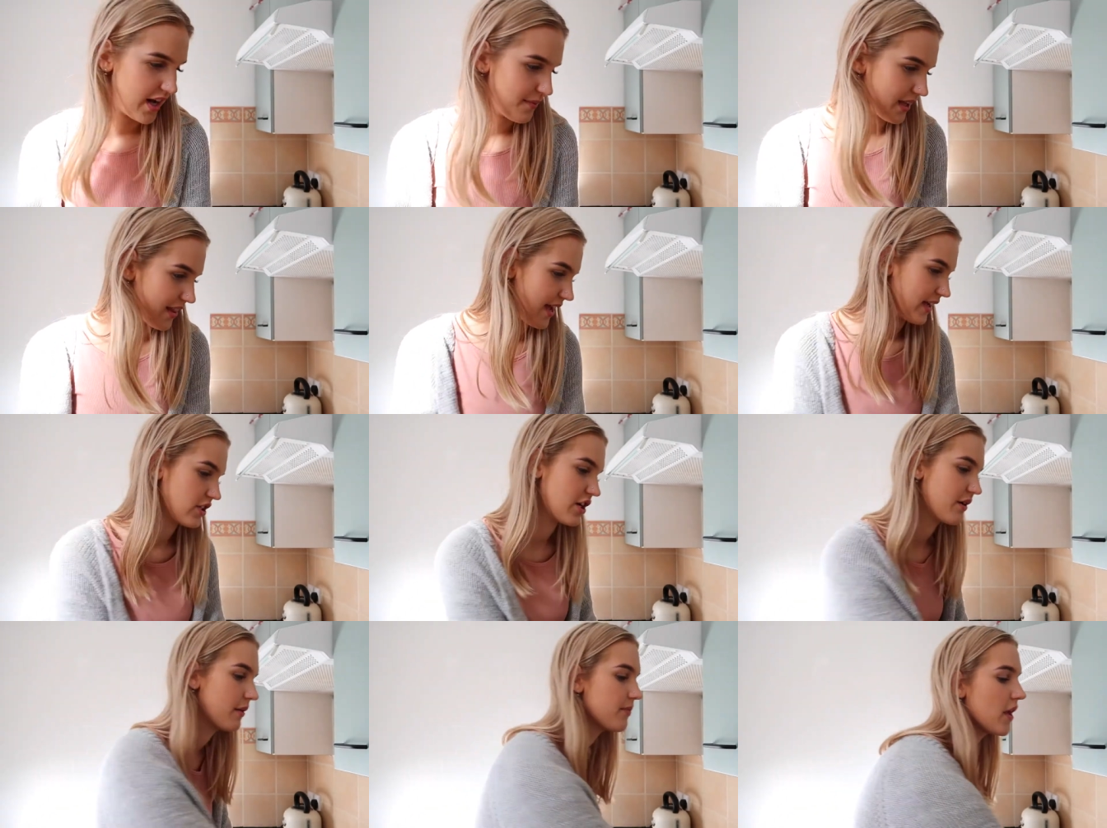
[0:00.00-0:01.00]
let me get that
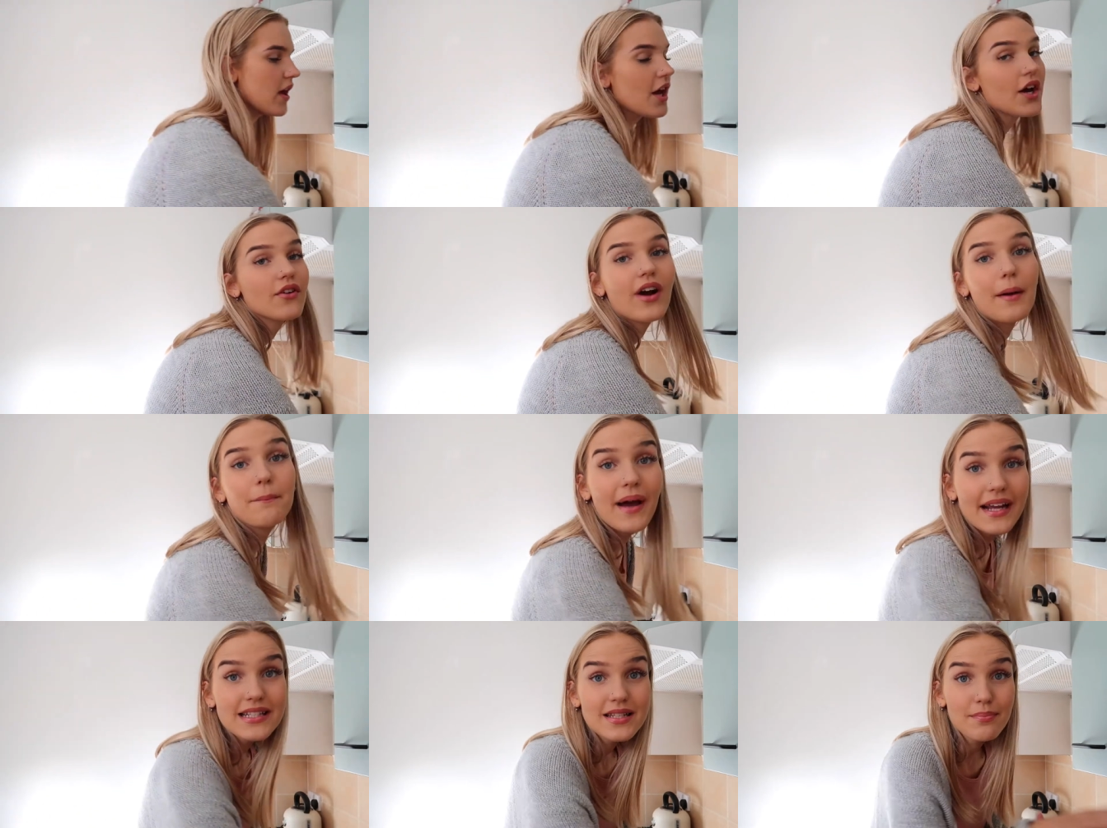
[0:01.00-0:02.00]
eggshell. Right,
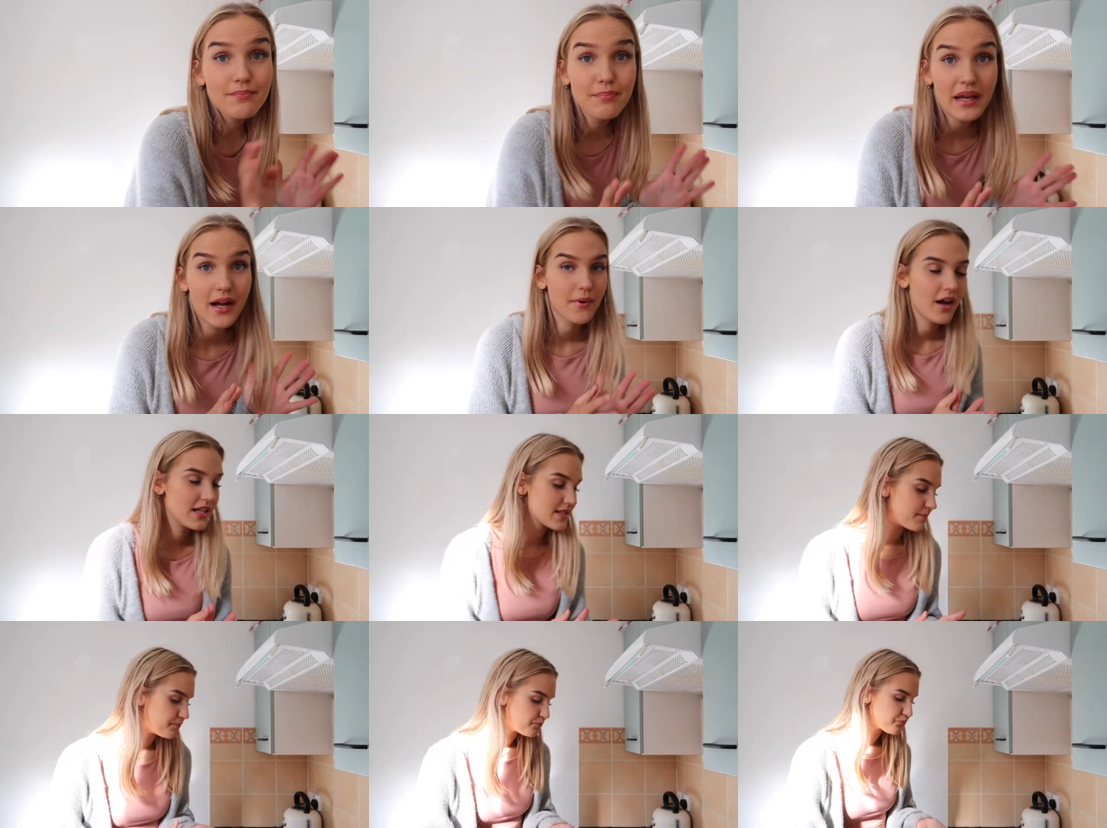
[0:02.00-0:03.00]
back to pickup
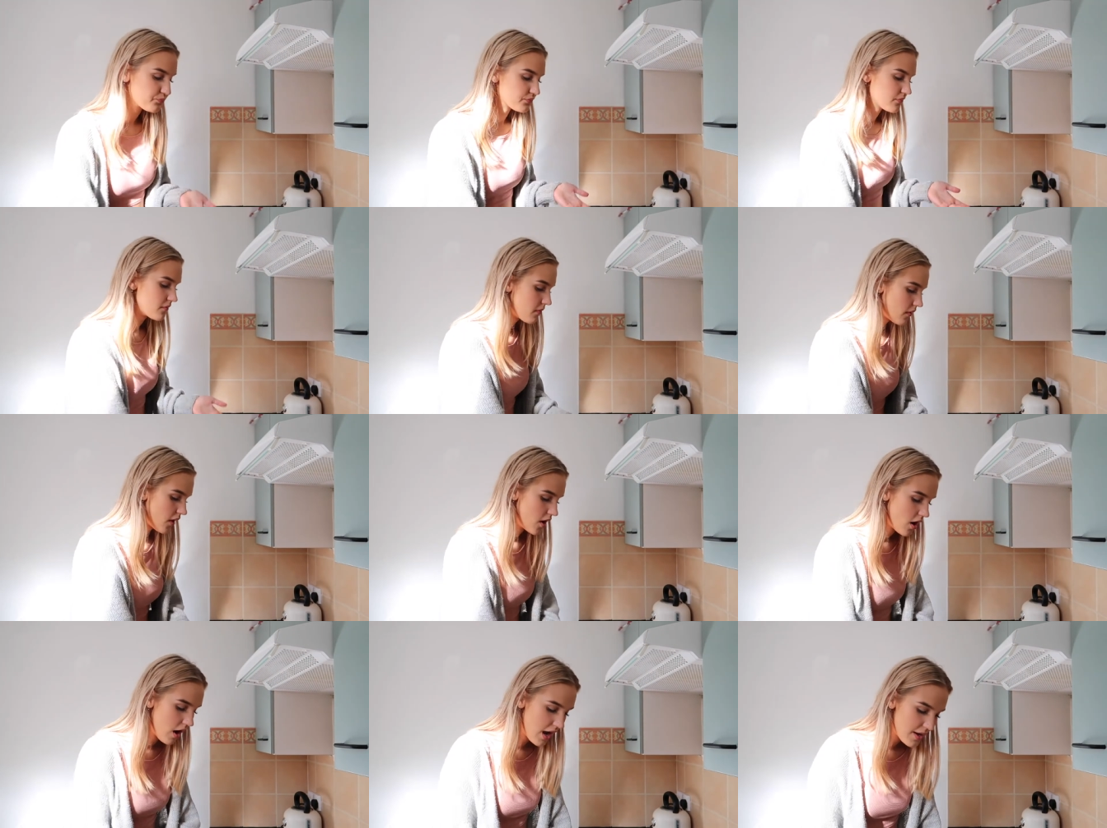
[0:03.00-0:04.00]
lines.
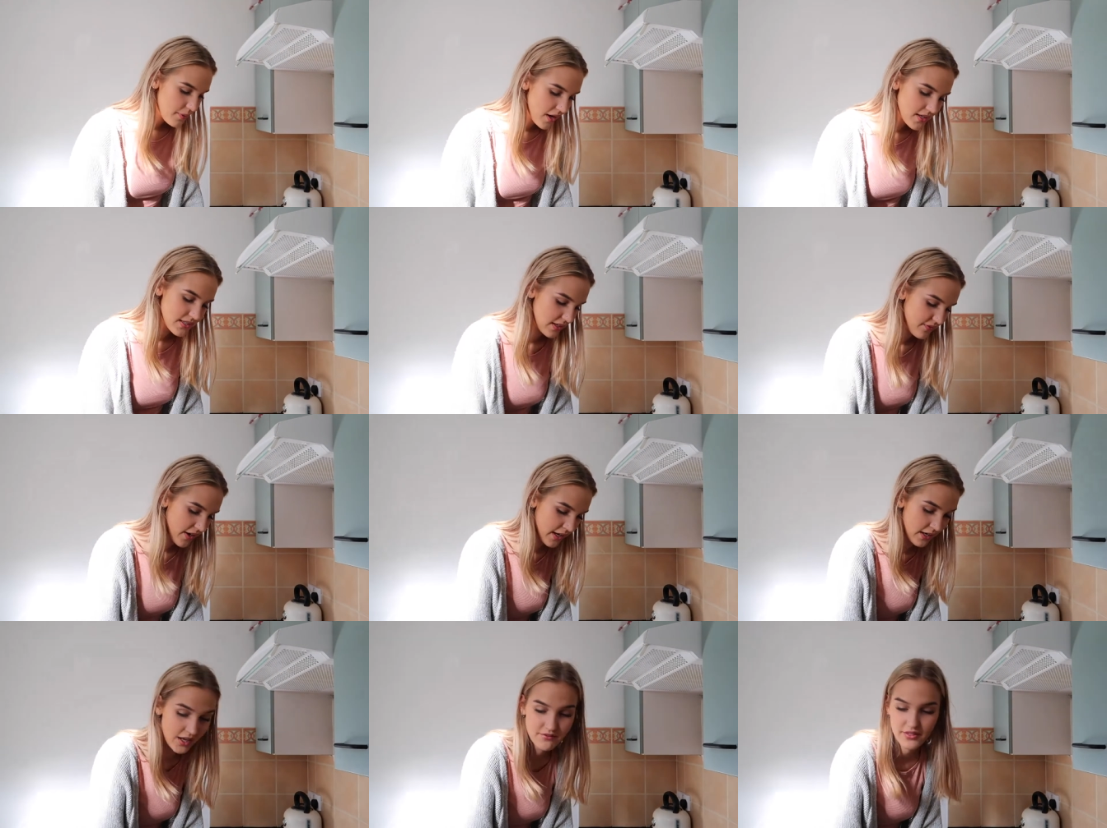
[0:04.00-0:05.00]
I personally
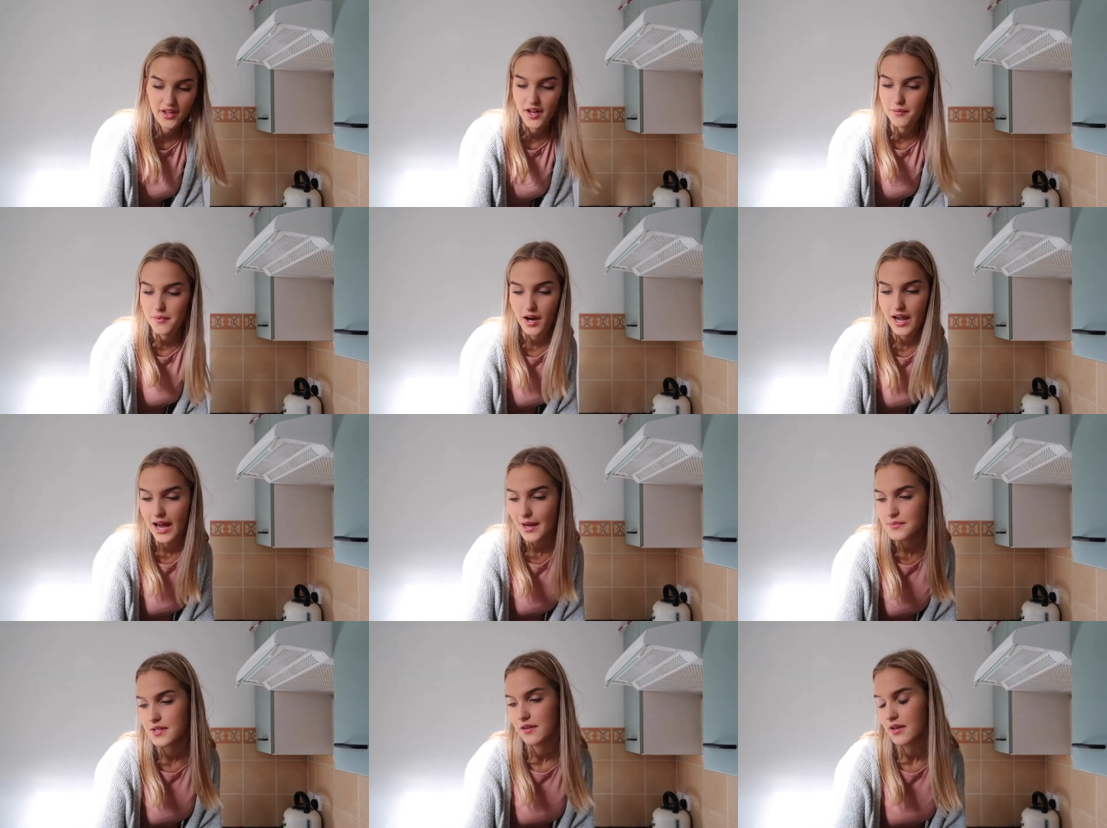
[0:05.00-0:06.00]
fucking love them. I
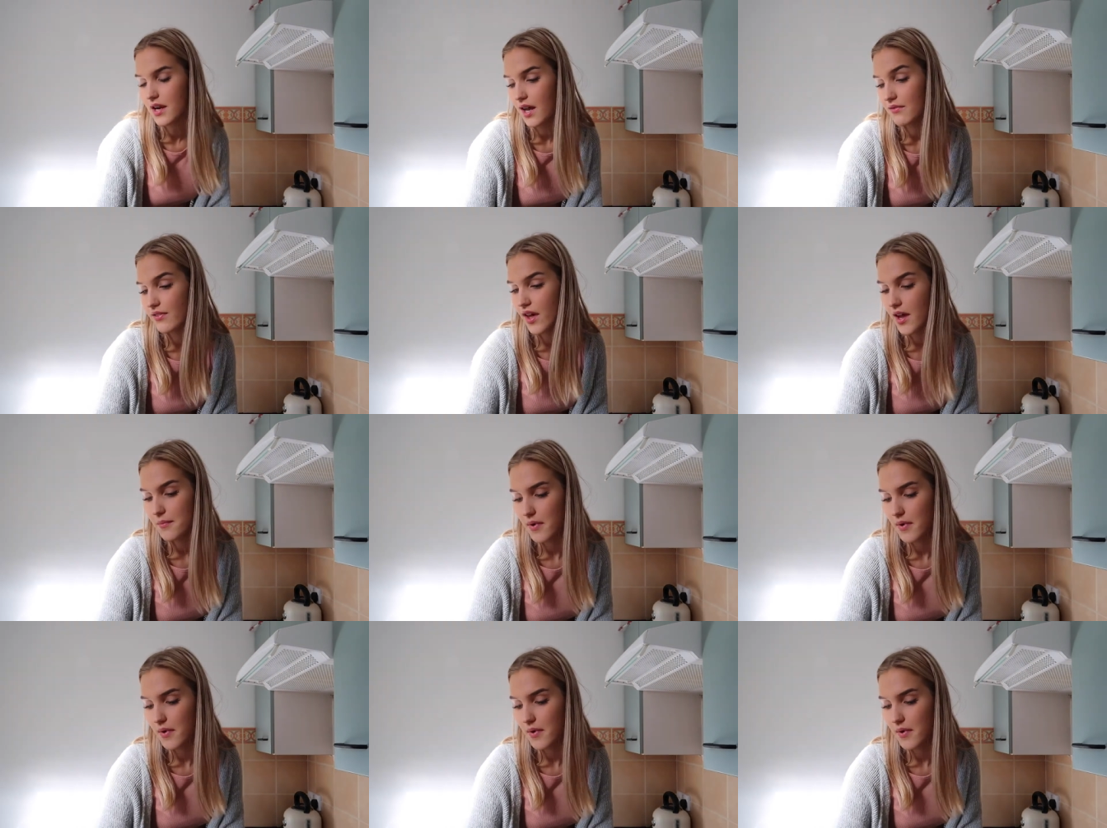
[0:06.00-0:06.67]
absolutely love them.